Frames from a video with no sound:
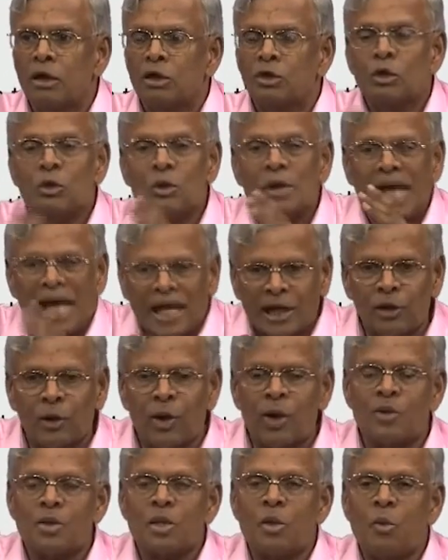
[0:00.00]
You narrow
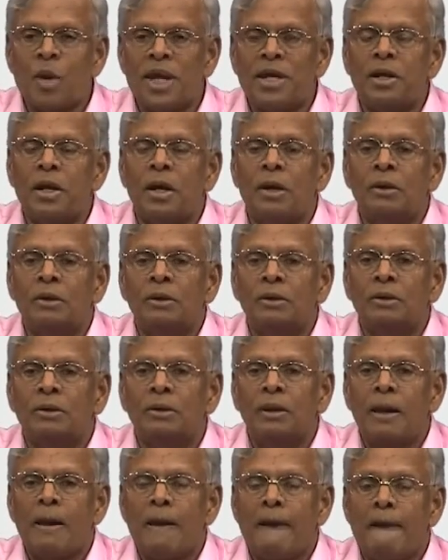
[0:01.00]
down the window
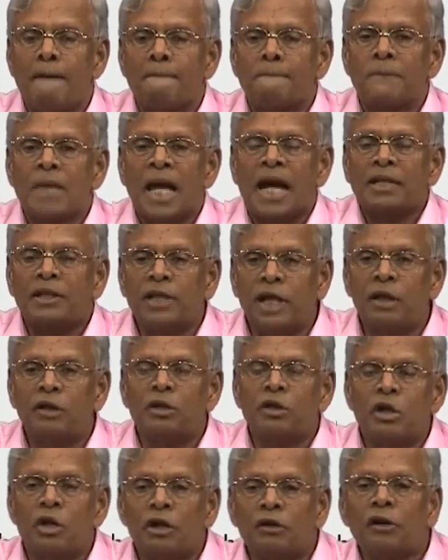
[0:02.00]
and
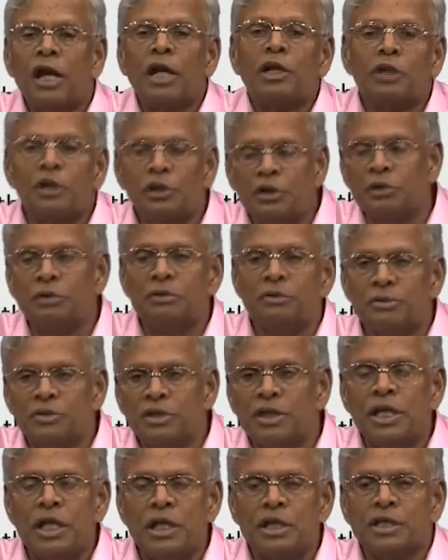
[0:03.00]
then try to
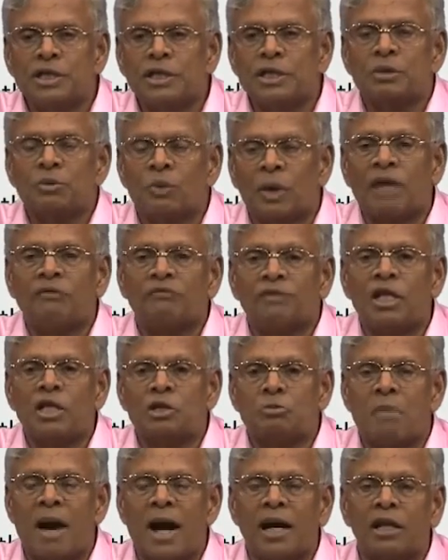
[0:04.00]
use each one of
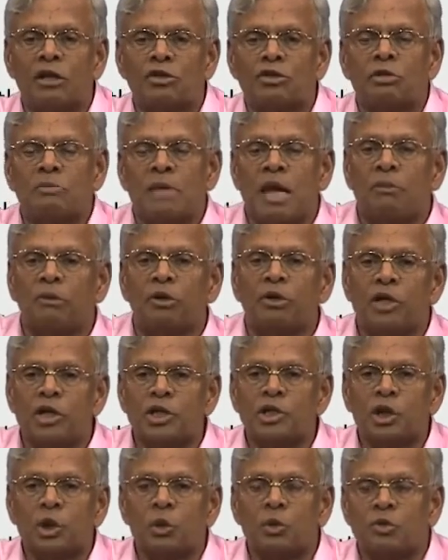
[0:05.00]
these models to be able to
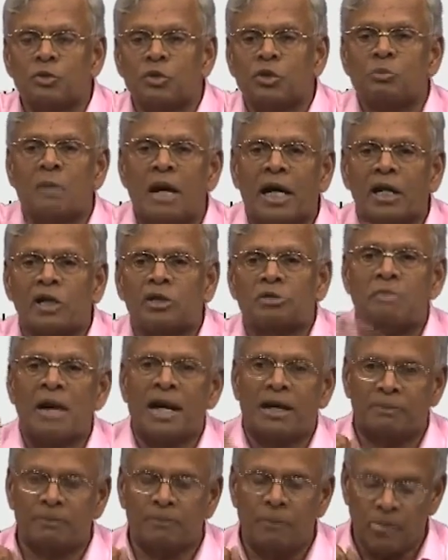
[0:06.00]
distinguish which model is
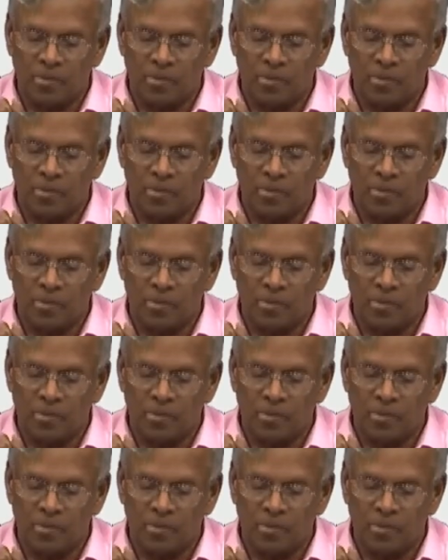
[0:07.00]
better.